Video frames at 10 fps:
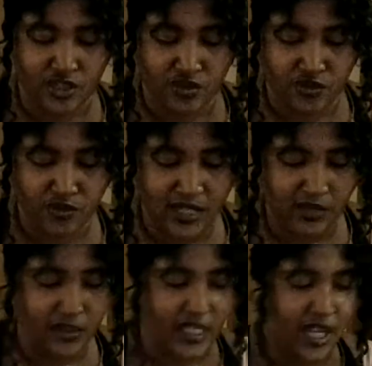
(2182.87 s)

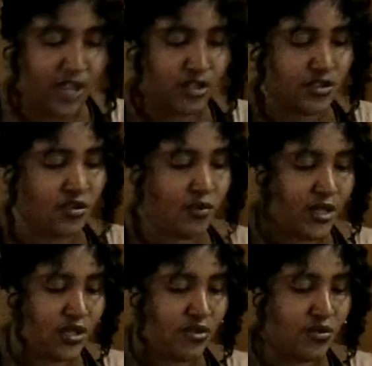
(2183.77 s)
Trust what they are
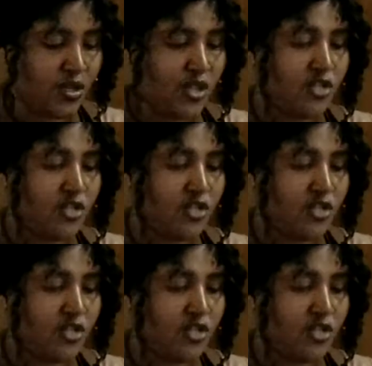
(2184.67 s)
showing you.